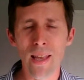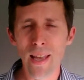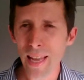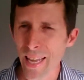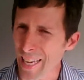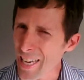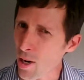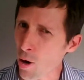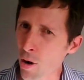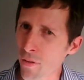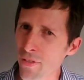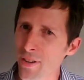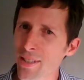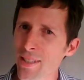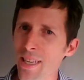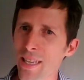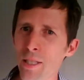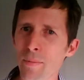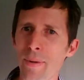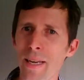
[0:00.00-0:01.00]
And he offers
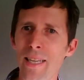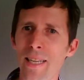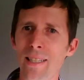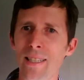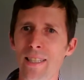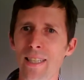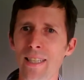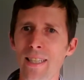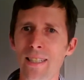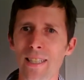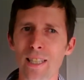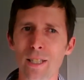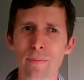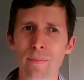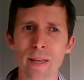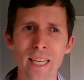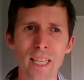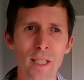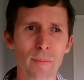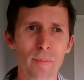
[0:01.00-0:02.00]
us peace. He says,
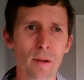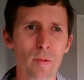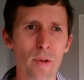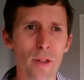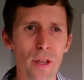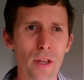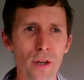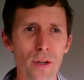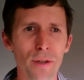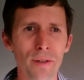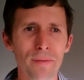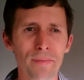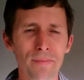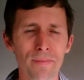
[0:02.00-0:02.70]
"Peace be with you."